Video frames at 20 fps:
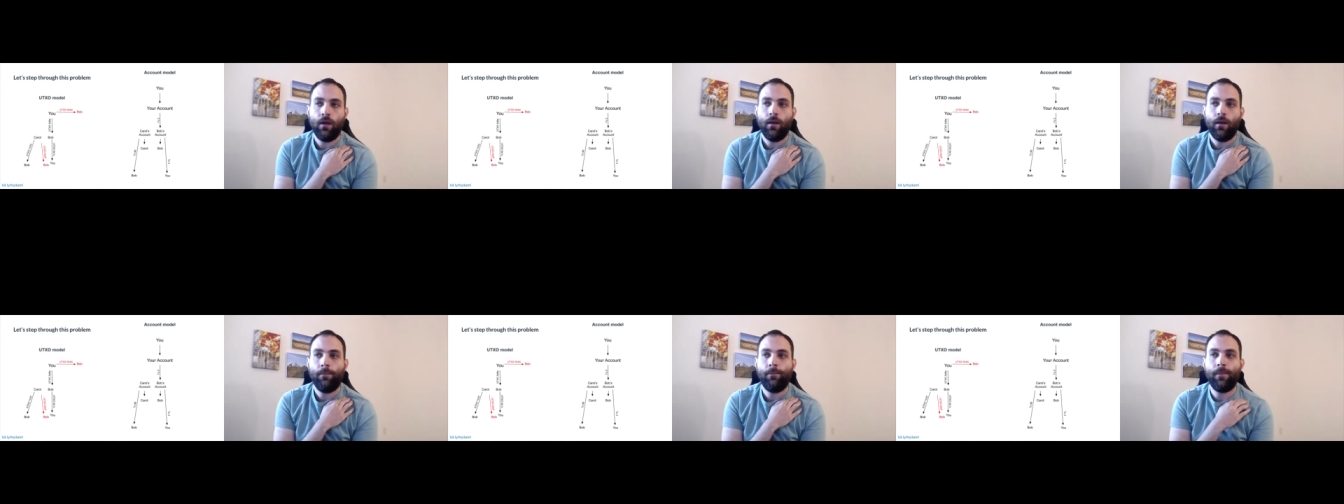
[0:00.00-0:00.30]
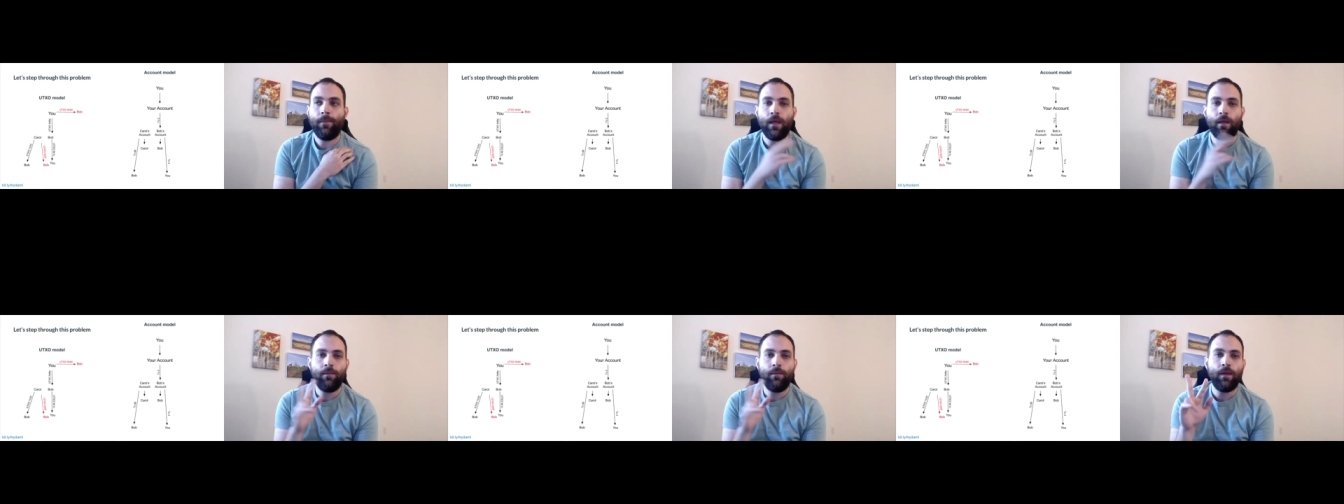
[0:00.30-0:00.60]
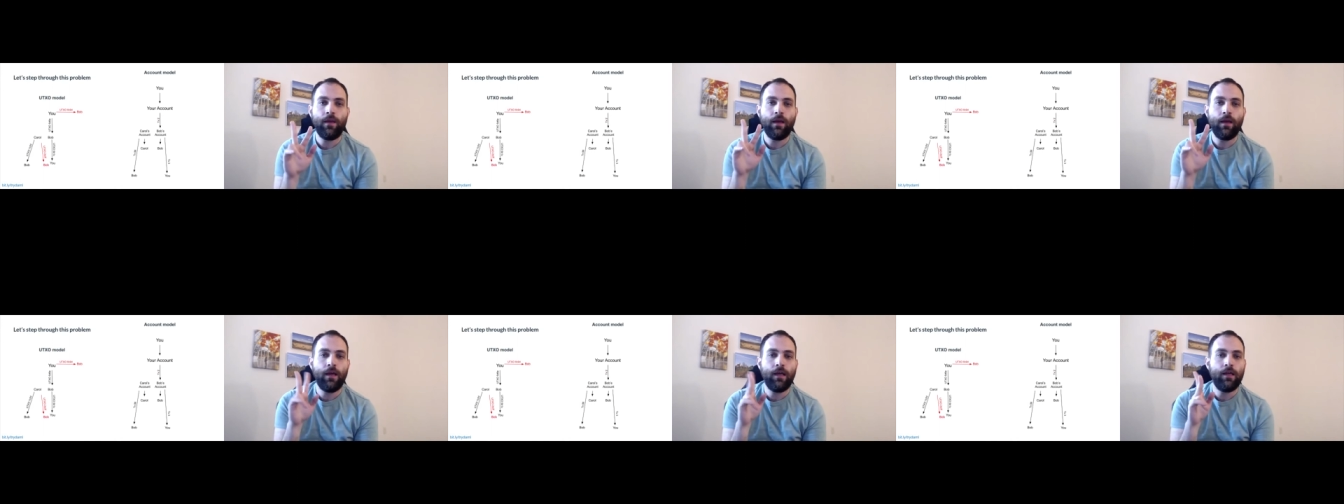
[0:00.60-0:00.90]

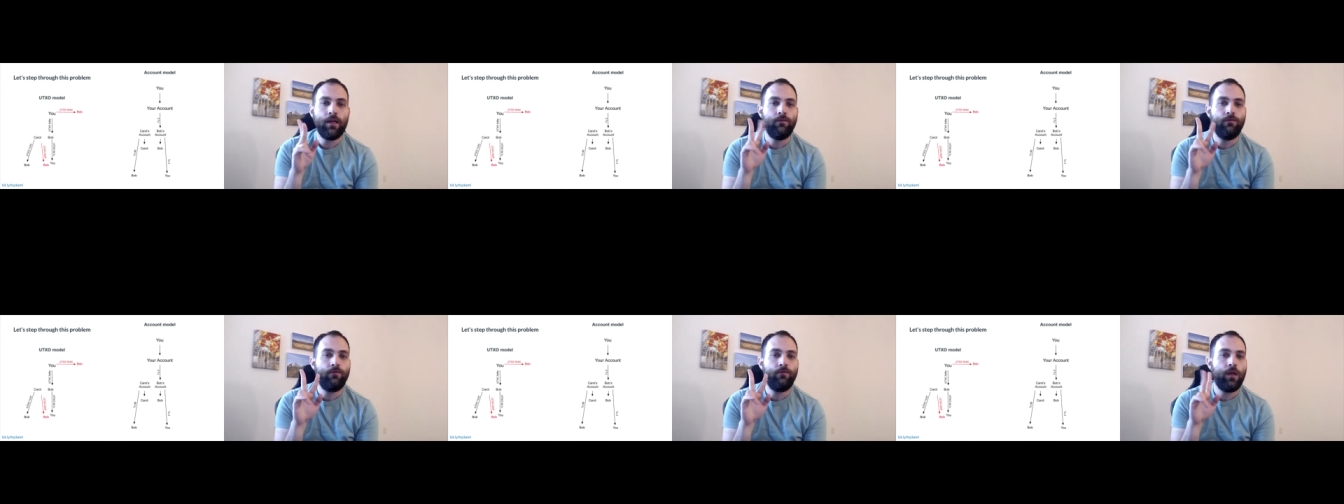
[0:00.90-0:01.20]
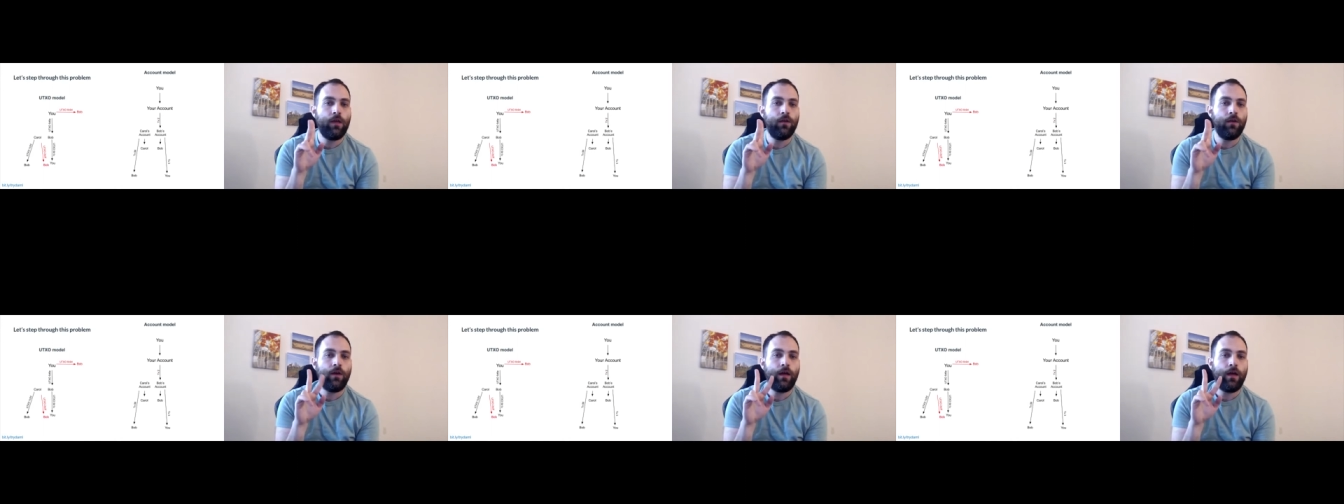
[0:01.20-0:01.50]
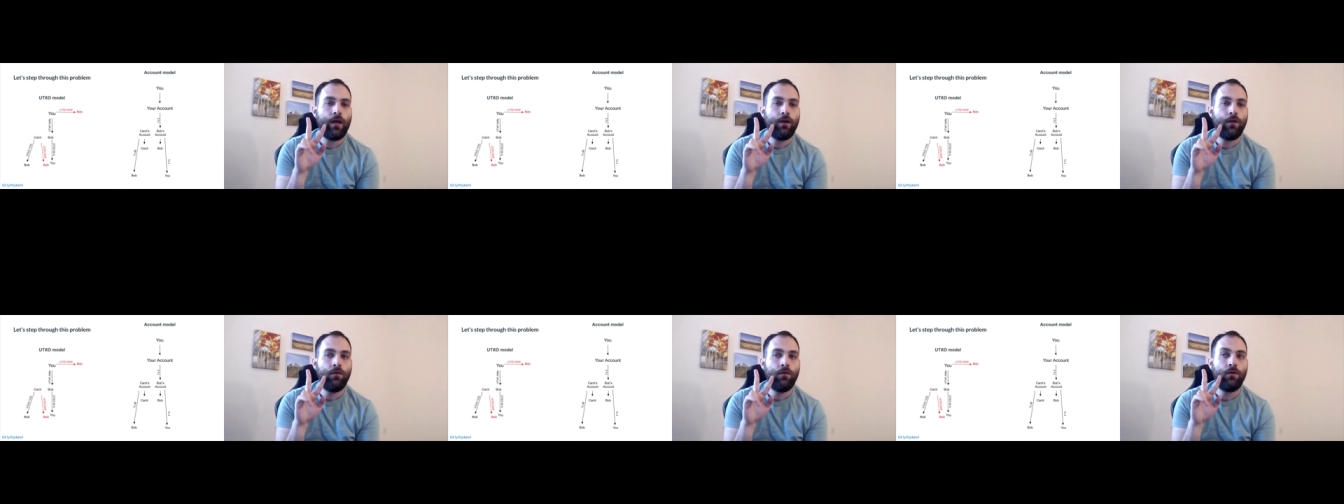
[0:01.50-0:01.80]
maybe I can figure
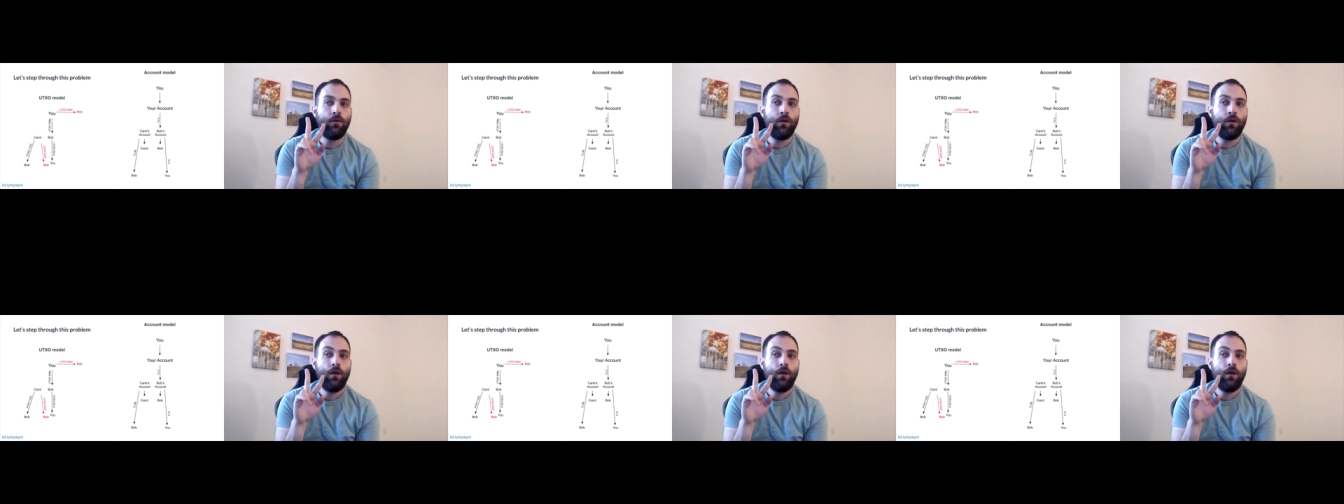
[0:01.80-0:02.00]
out